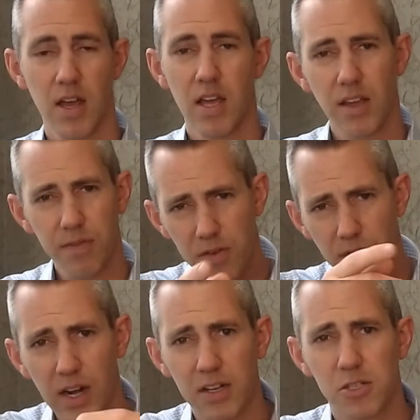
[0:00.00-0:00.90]
If you've
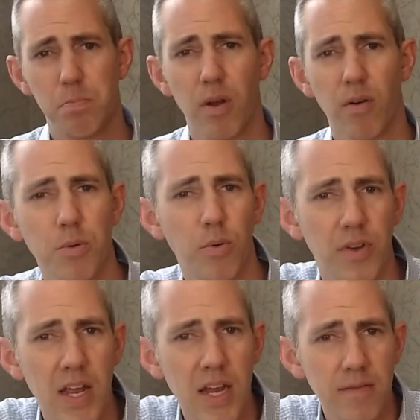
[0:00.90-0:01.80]
got a spiritual
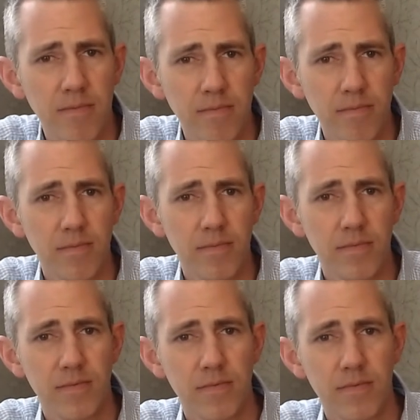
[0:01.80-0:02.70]
need,
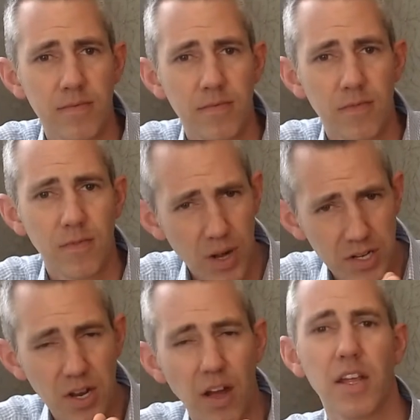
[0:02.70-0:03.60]

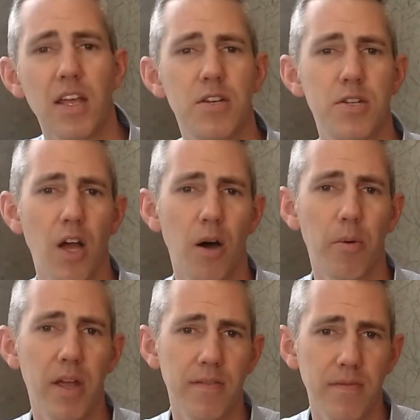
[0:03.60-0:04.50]
reach out to East
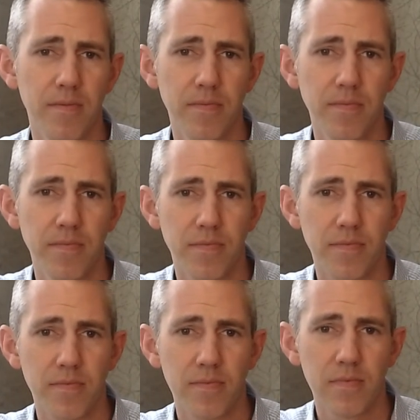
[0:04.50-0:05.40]
Shelby.
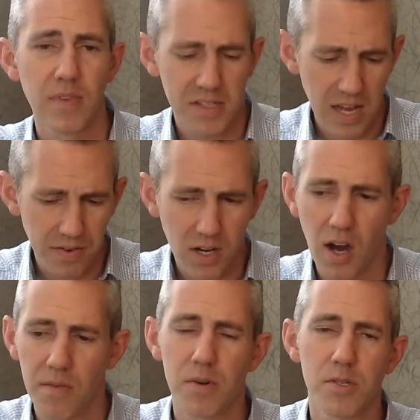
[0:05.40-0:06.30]
Let's have a
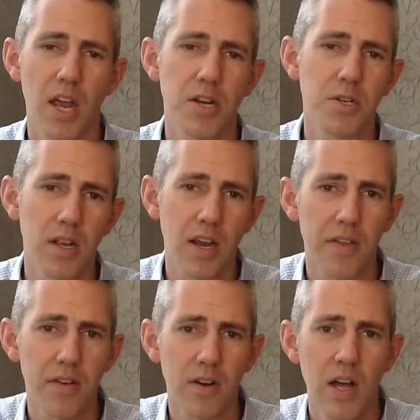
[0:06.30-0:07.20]
conversation
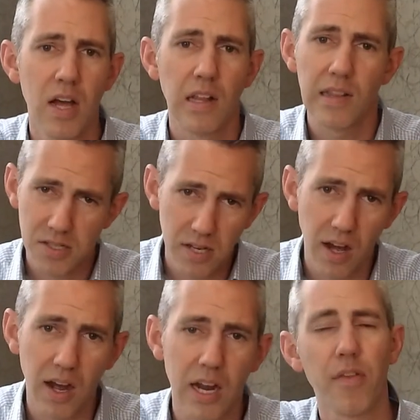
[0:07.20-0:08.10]
together. Let's
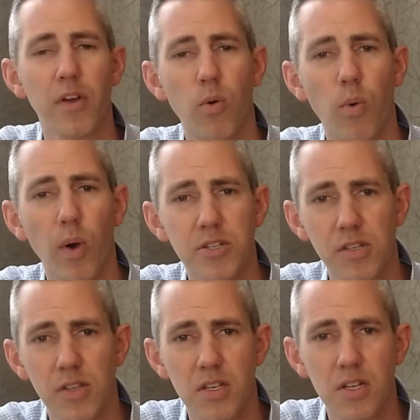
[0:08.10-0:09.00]
talk about the
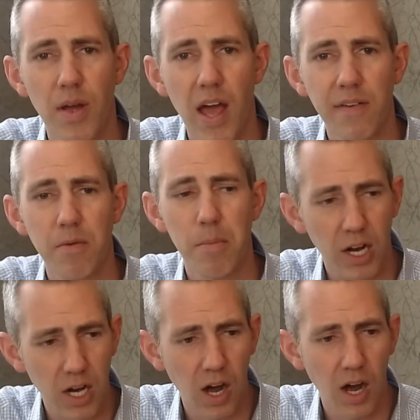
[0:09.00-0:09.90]
questions that you have
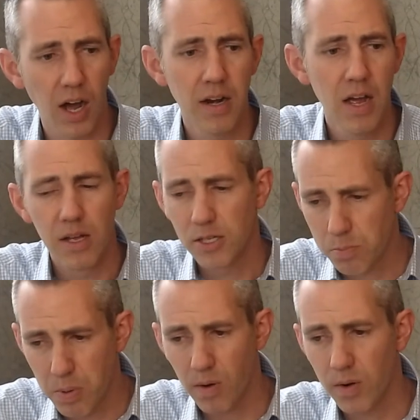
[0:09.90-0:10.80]
about God,
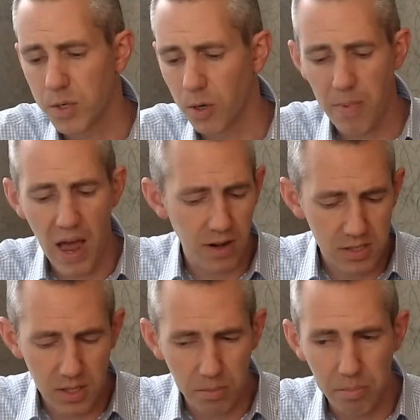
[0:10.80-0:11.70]
spiritual
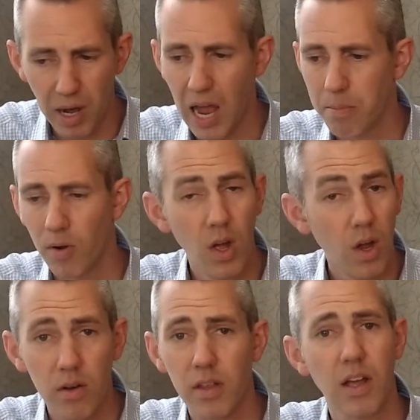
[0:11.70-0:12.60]
matters, the Bible,
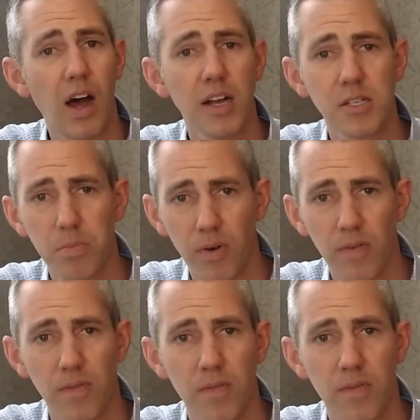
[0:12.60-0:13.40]
or the gospel.